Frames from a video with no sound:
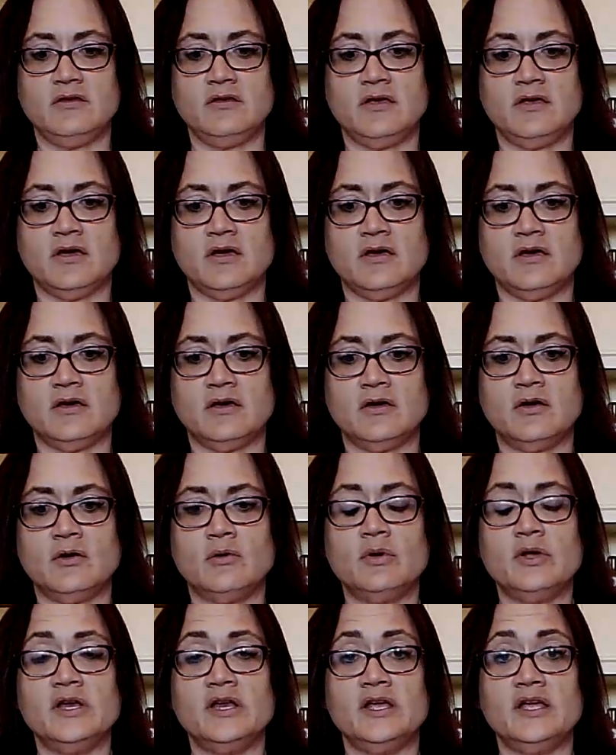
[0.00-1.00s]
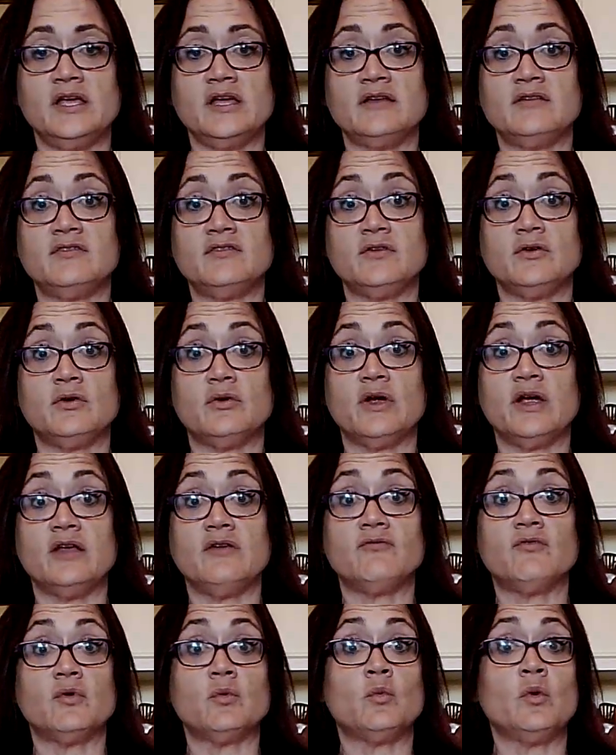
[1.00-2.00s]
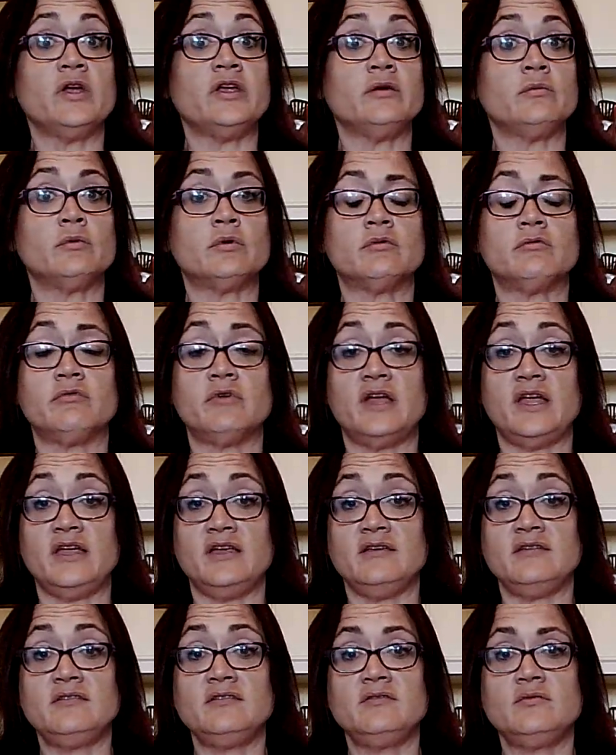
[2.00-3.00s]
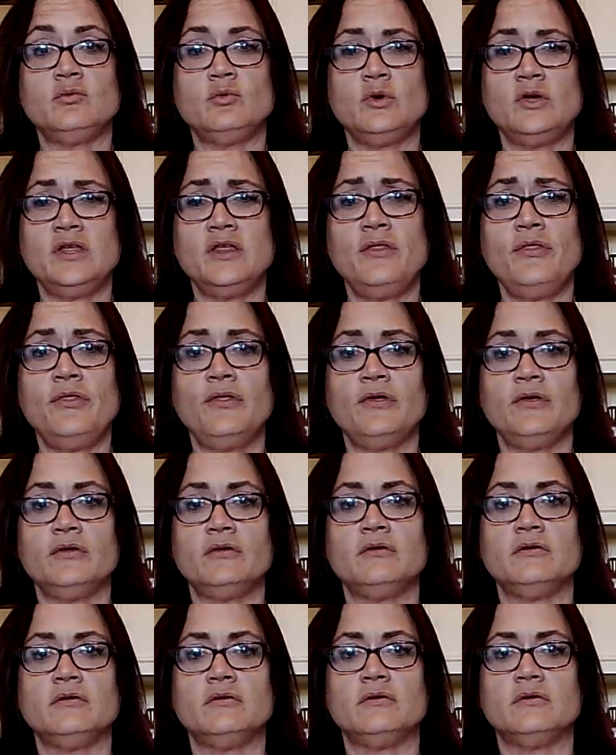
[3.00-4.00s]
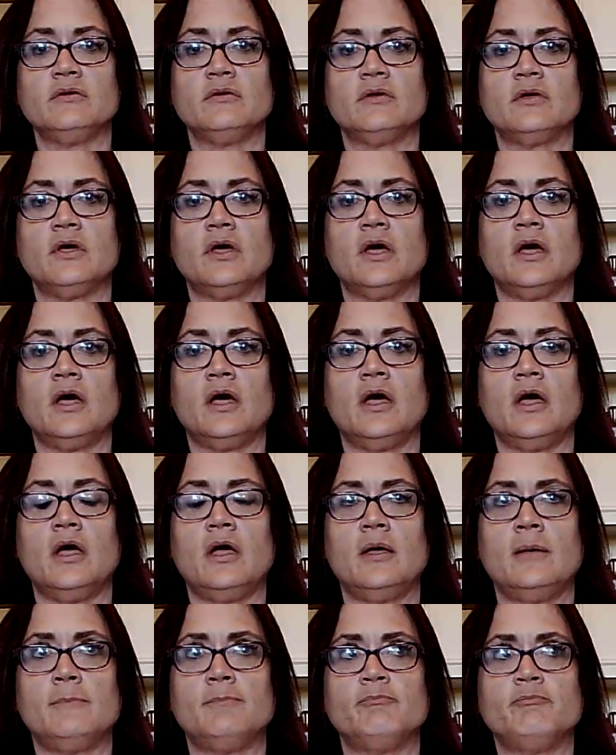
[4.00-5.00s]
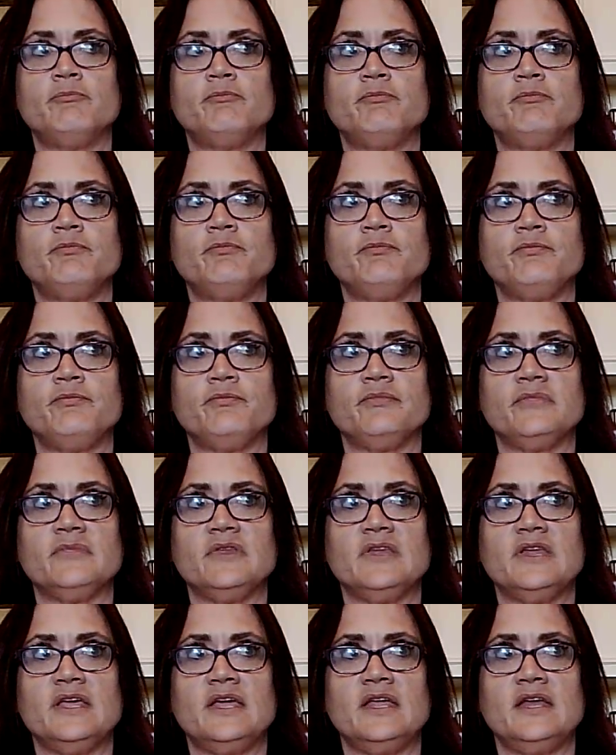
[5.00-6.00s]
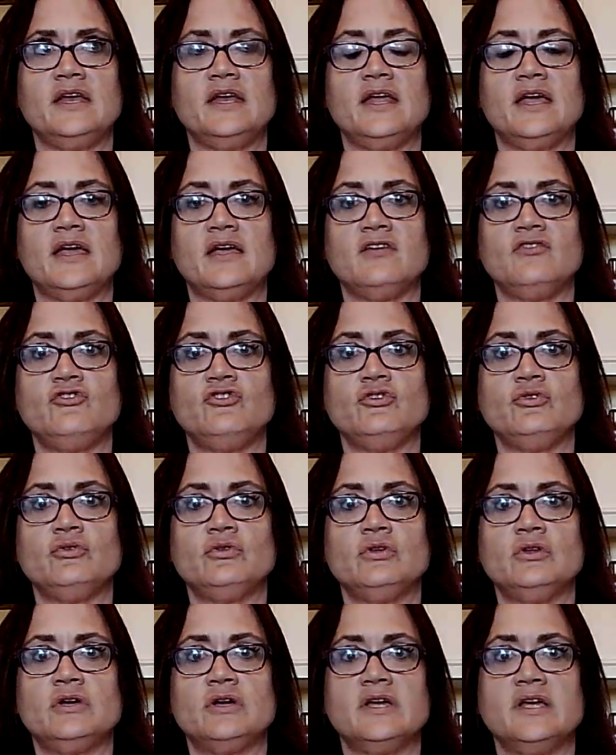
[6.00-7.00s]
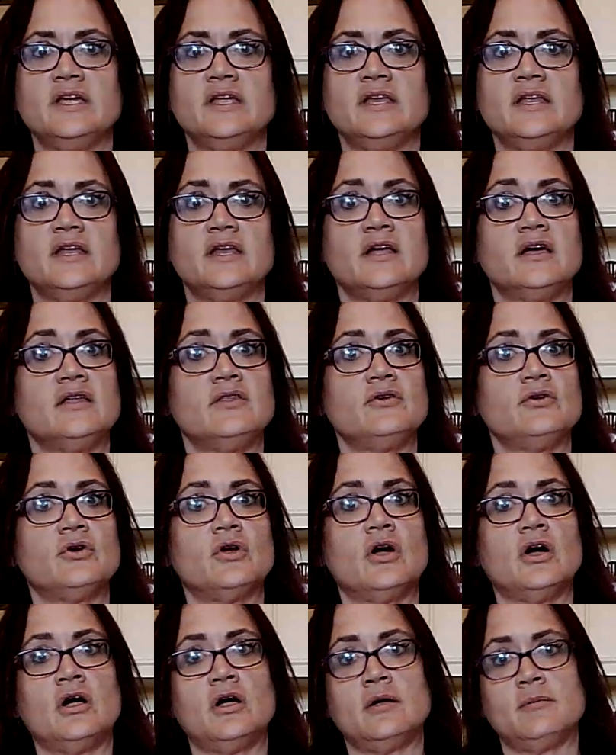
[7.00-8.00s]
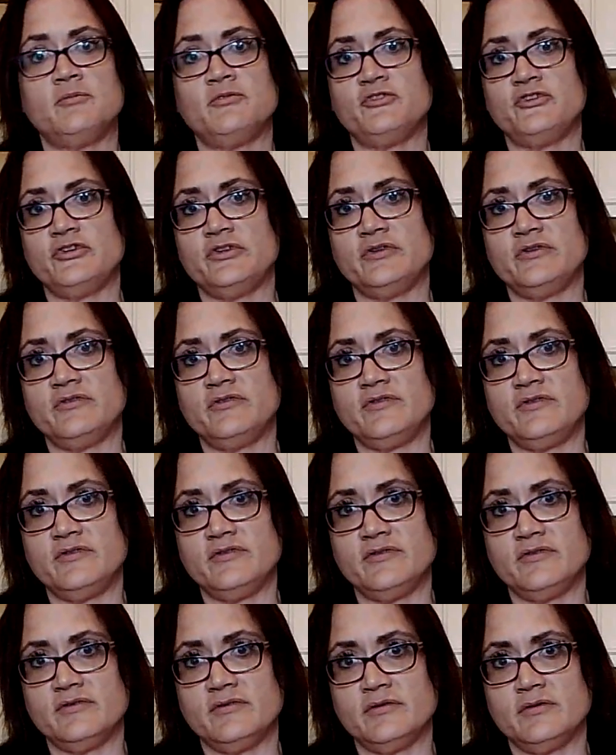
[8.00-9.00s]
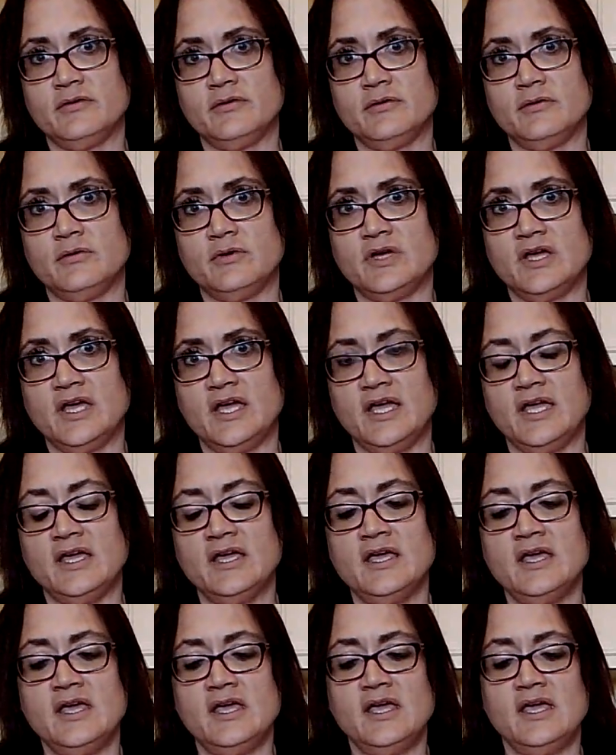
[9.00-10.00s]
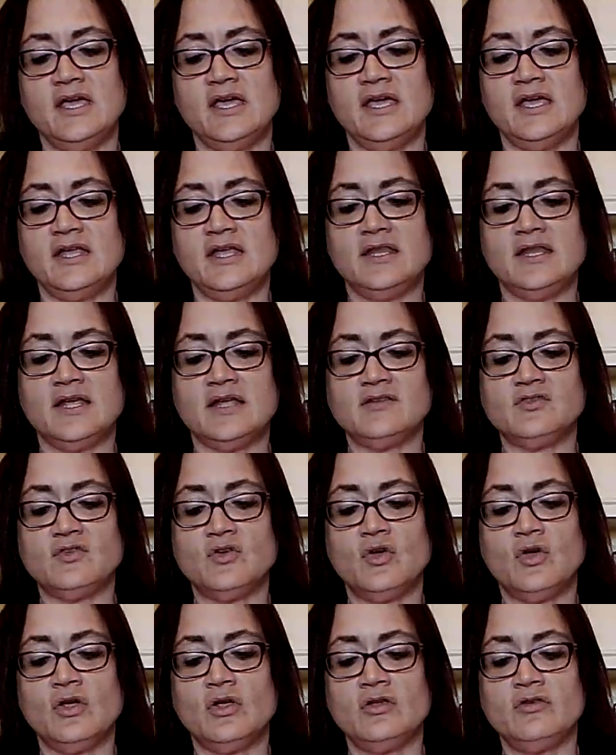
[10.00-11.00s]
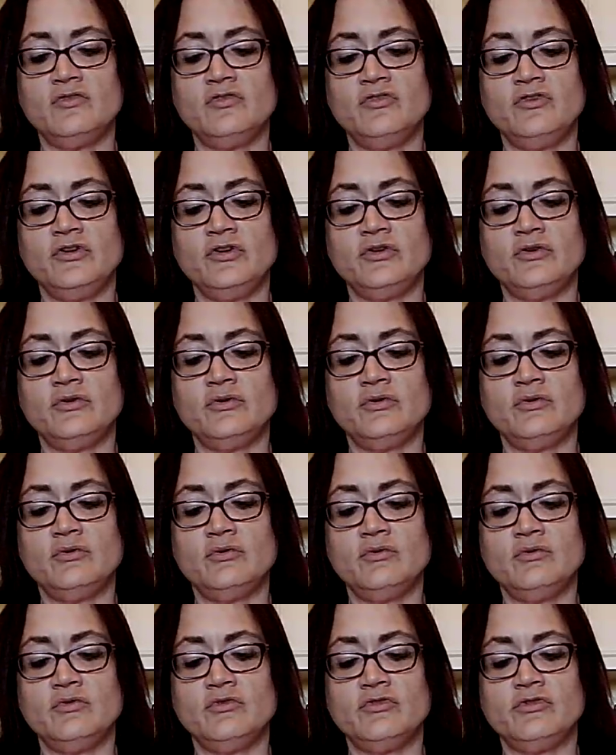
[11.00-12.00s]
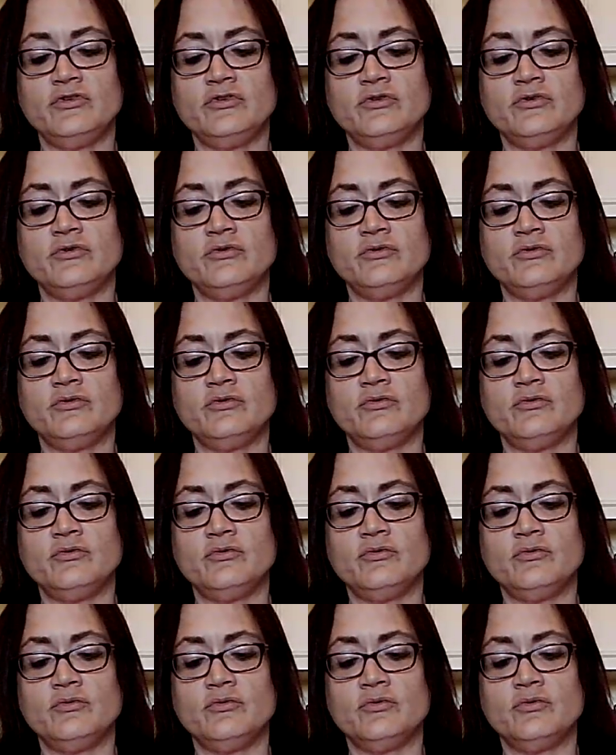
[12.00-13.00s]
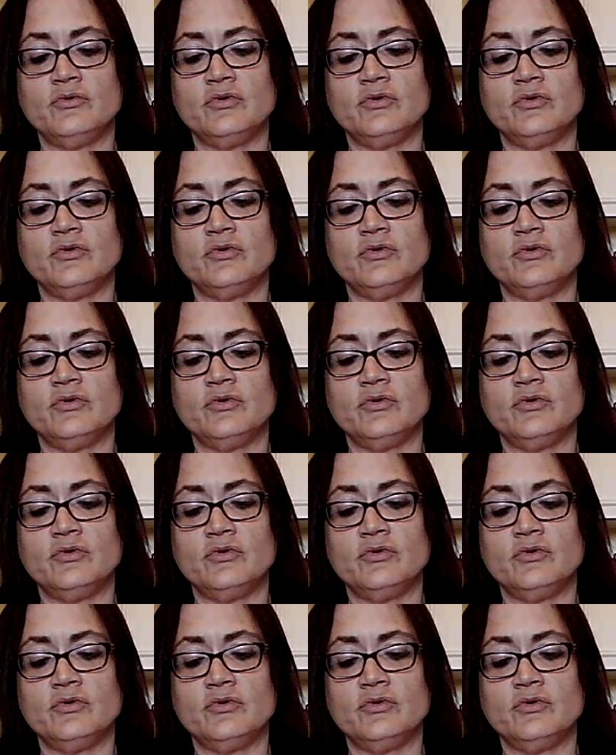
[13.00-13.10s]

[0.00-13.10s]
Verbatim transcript: going against the grain for what you were raised with, and it has you looking at other options, okay? And that's caused you to